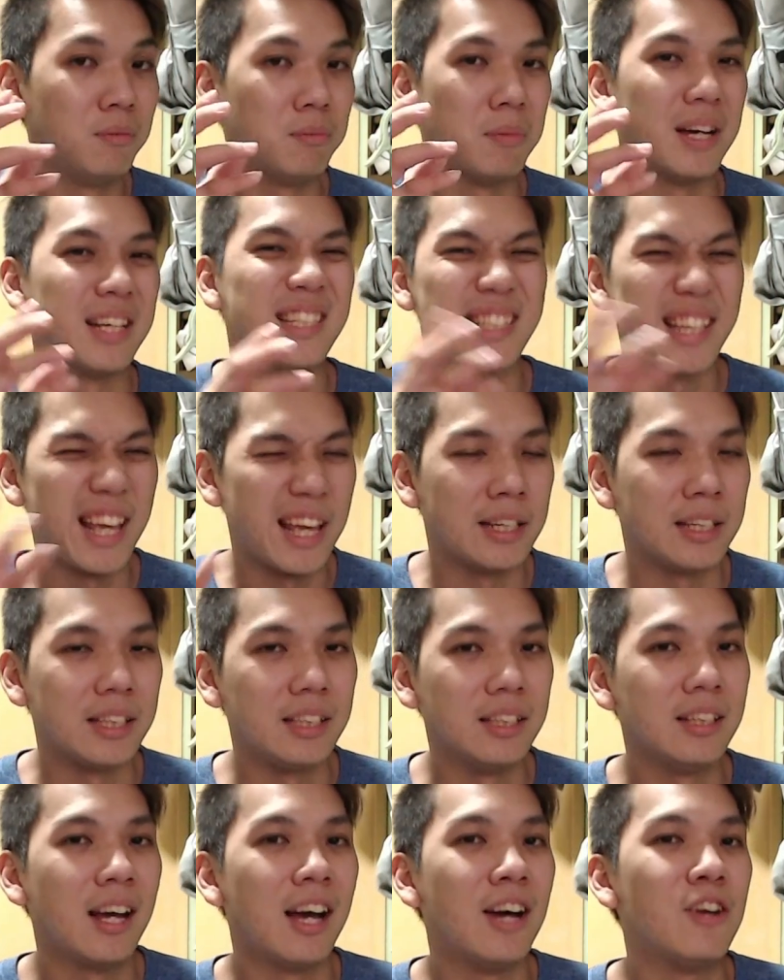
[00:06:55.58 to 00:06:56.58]

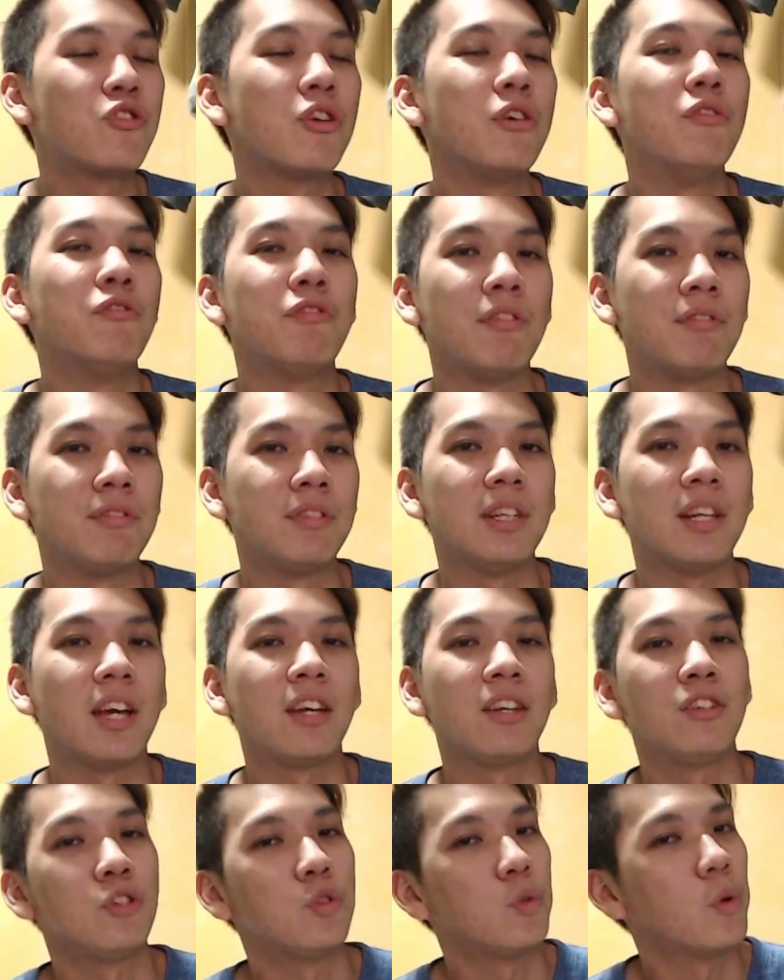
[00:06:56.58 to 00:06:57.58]
sadly
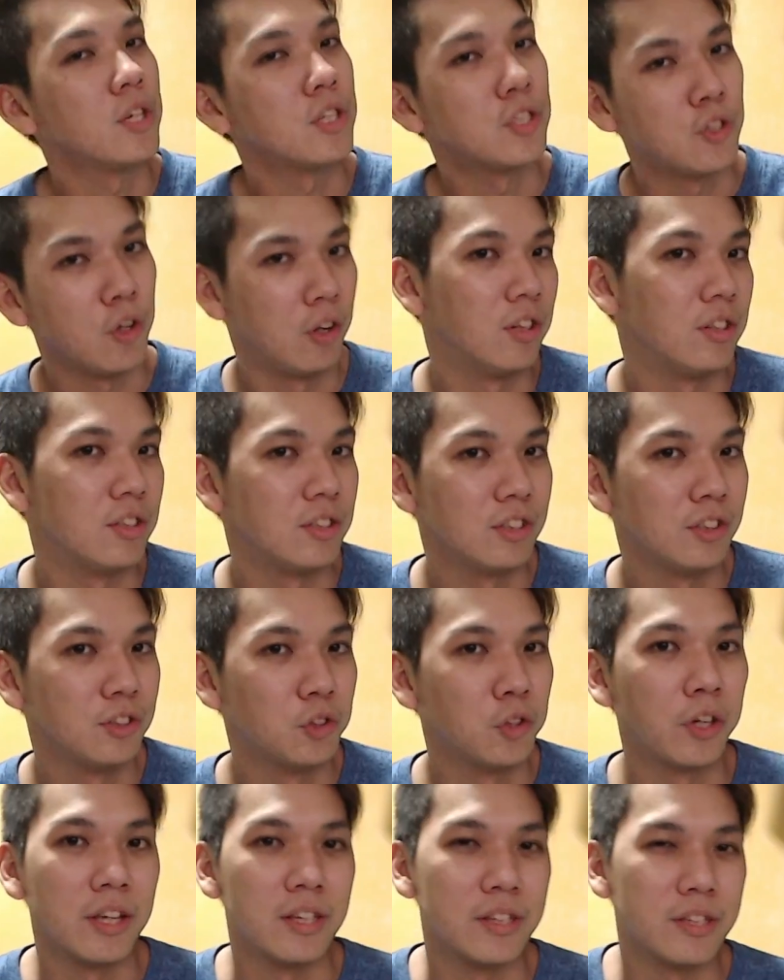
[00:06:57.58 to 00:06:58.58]
$159 US.
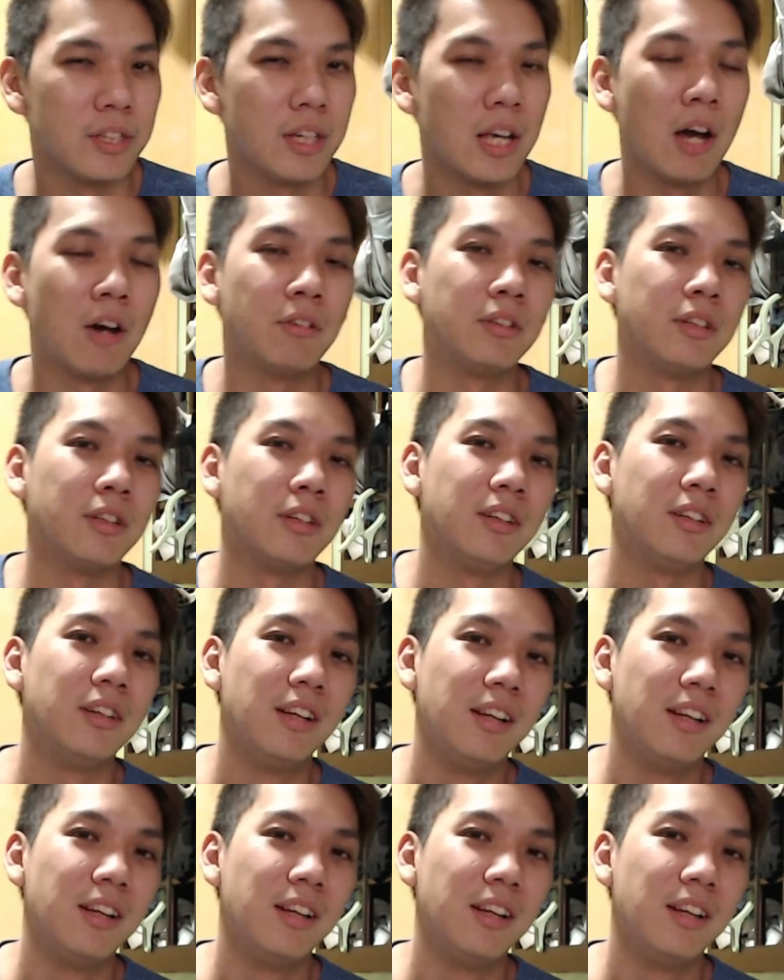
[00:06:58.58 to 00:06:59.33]
So you can see how the